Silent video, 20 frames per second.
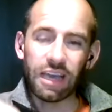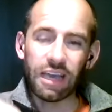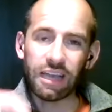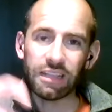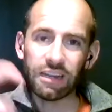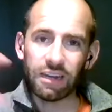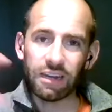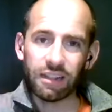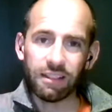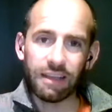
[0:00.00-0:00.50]

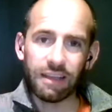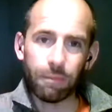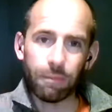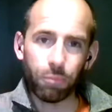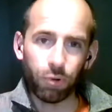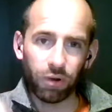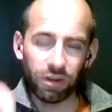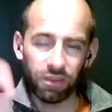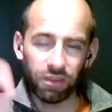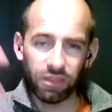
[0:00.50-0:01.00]
And then at that
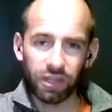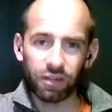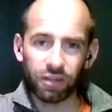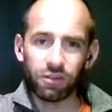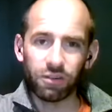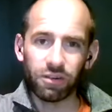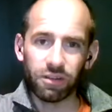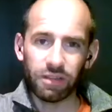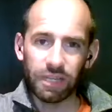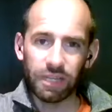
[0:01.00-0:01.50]
point, they're
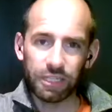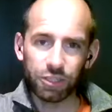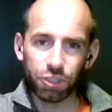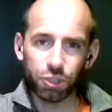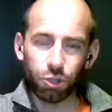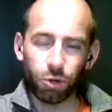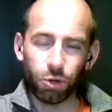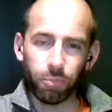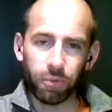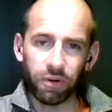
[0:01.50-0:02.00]
going to then
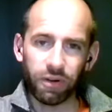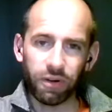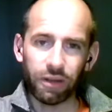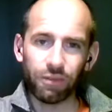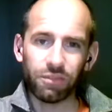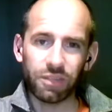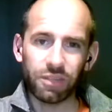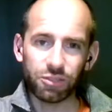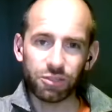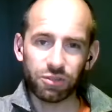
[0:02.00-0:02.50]
shop
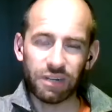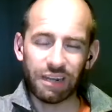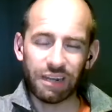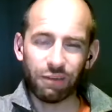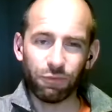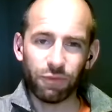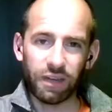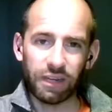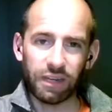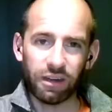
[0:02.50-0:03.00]
around and try
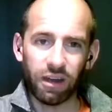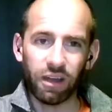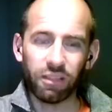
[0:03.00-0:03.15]
and find